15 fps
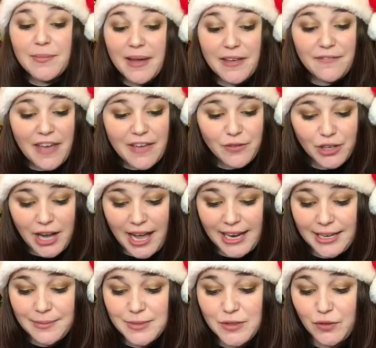My favorite
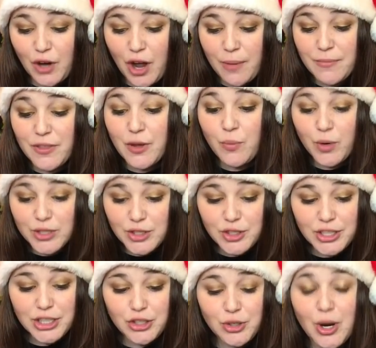items from the
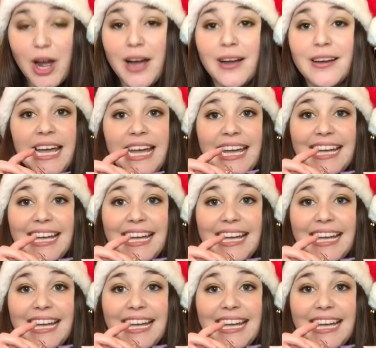Wizarding Trunk